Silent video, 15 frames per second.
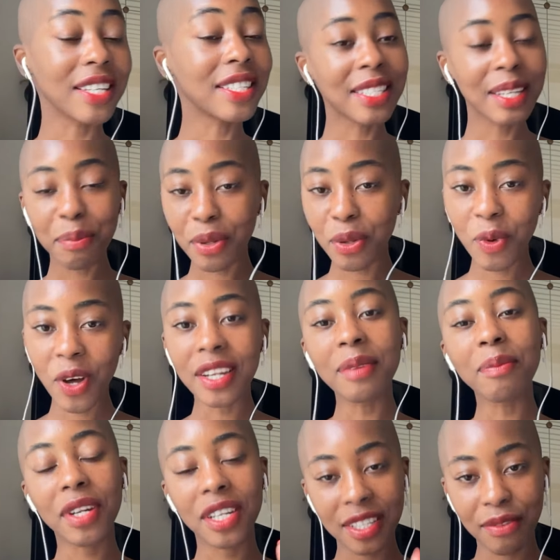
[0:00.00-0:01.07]
A simple
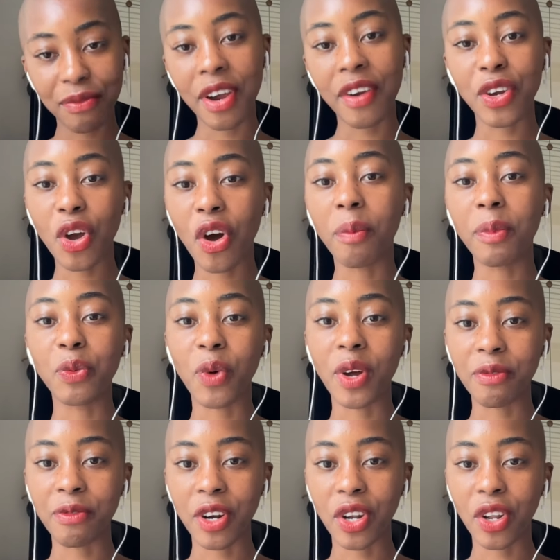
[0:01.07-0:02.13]
one, but it's a very common
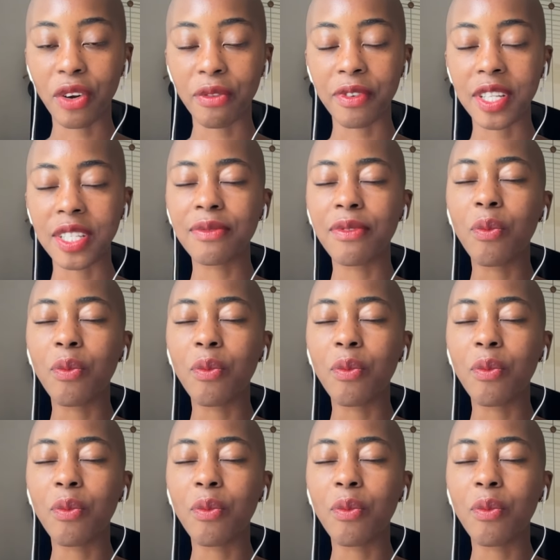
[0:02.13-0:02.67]
one for a lot of us.